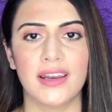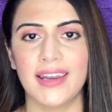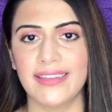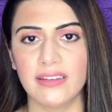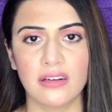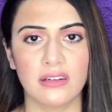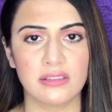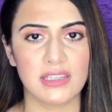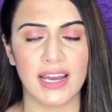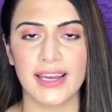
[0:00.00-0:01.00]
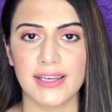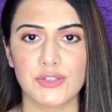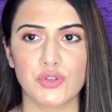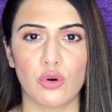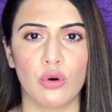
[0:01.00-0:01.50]
leather
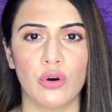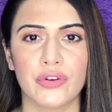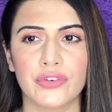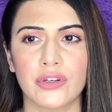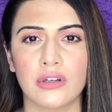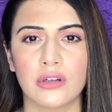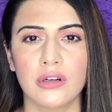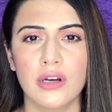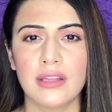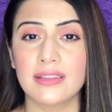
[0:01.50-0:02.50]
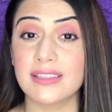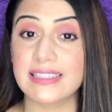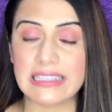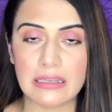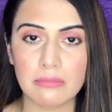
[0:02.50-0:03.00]
ties or the
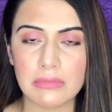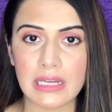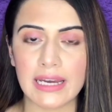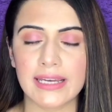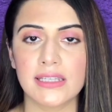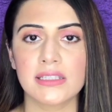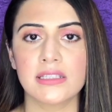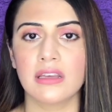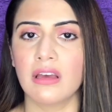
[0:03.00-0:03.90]
slim ties,